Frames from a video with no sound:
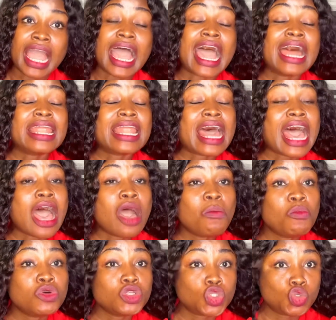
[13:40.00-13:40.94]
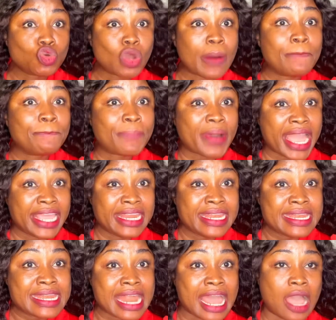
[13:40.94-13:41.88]
and how much you are
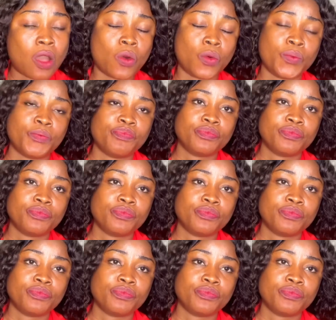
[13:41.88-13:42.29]
buying now.